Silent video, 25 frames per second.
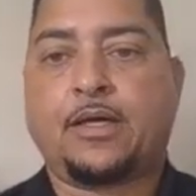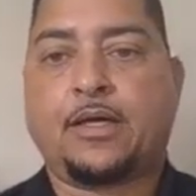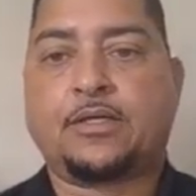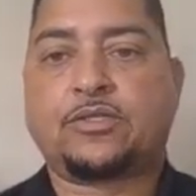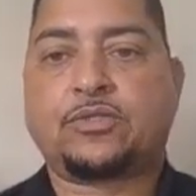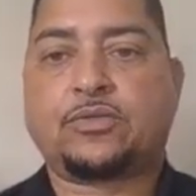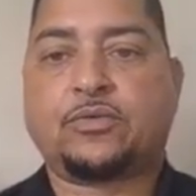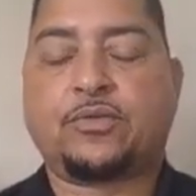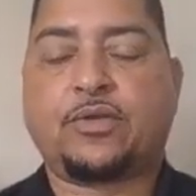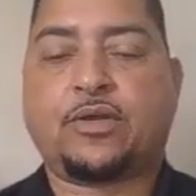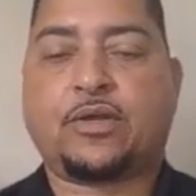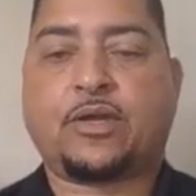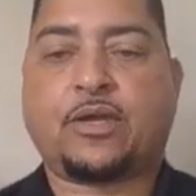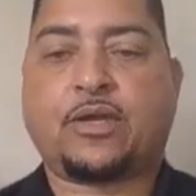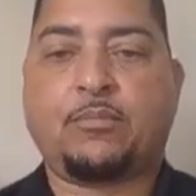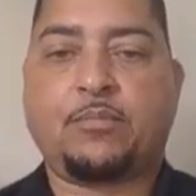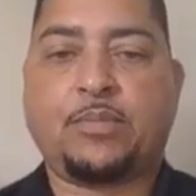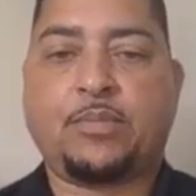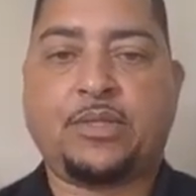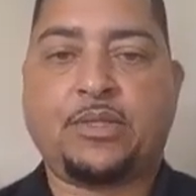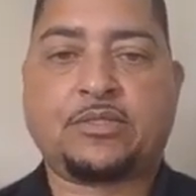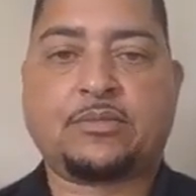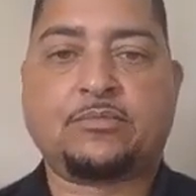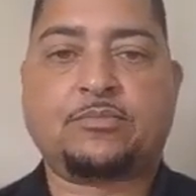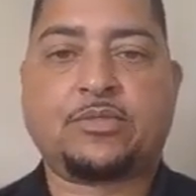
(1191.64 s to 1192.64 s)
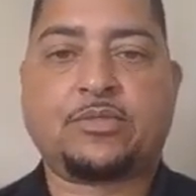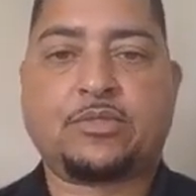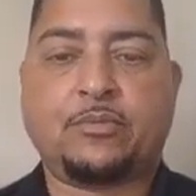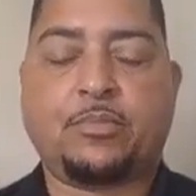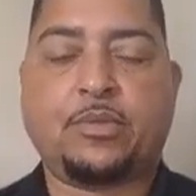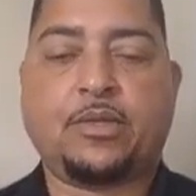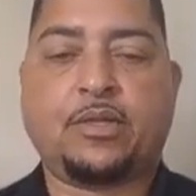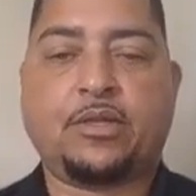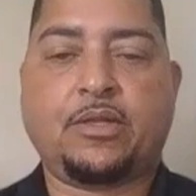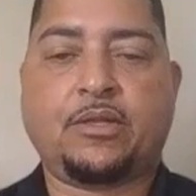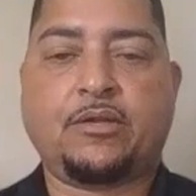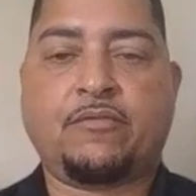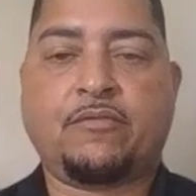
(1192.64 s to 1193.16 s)
so there can be some
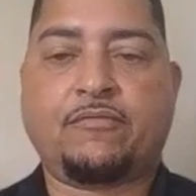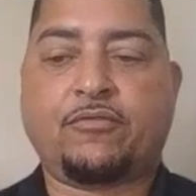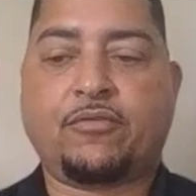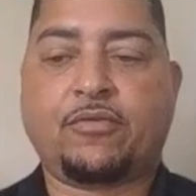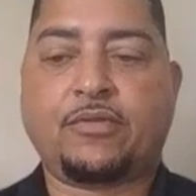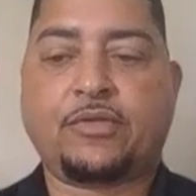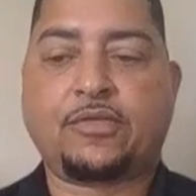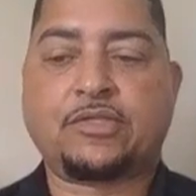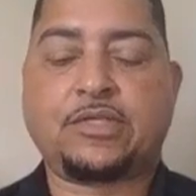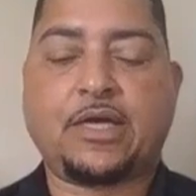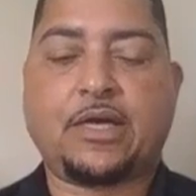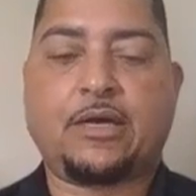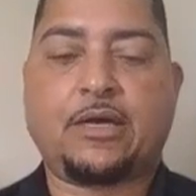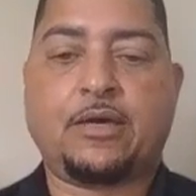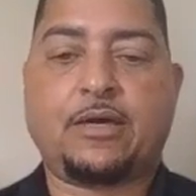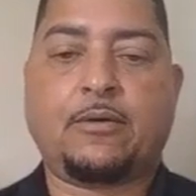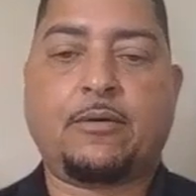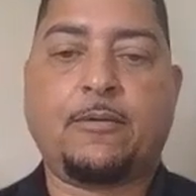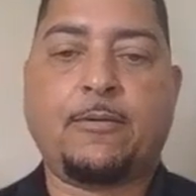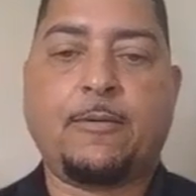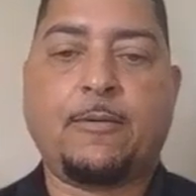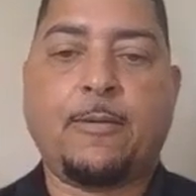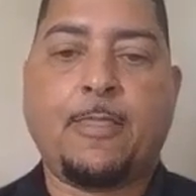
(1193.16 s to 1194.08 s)
stability for the child.